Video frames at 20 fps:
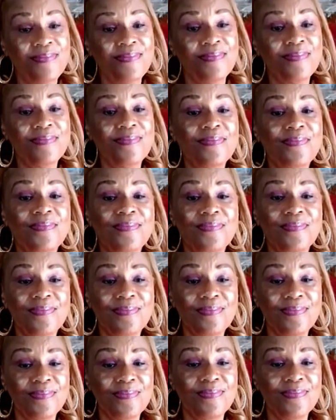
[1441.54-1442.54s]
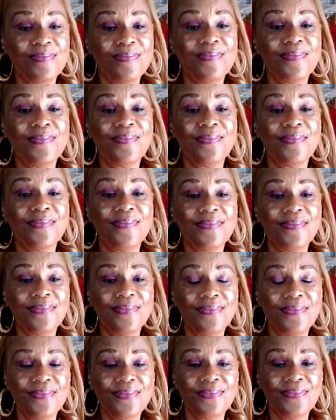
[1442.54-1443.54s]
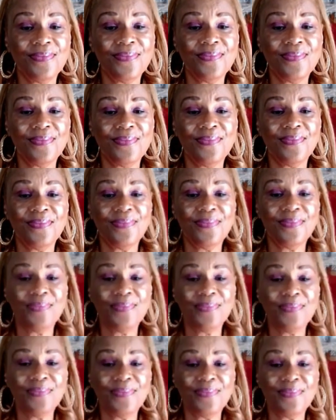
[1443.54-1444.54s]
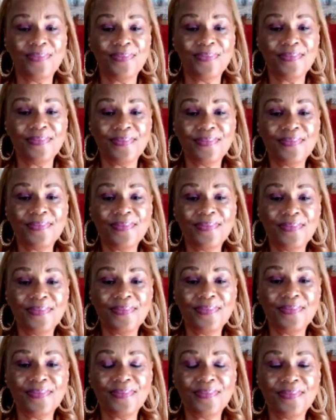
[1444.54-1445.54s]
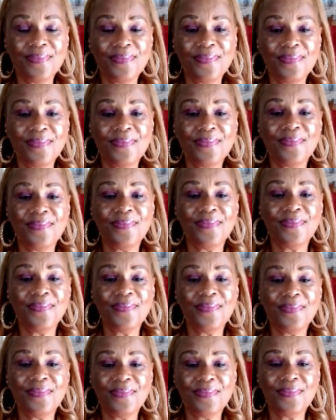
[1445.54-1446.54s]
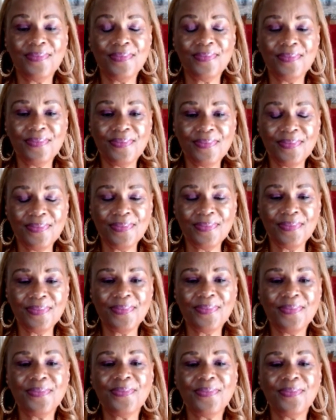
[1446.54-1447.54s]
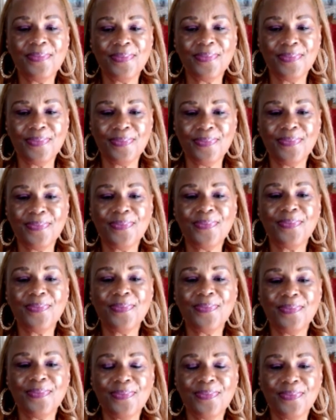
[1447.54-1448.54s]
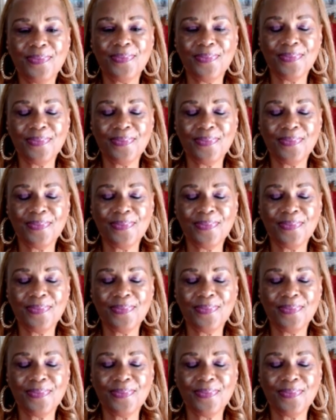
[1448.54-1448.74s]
(not speaking)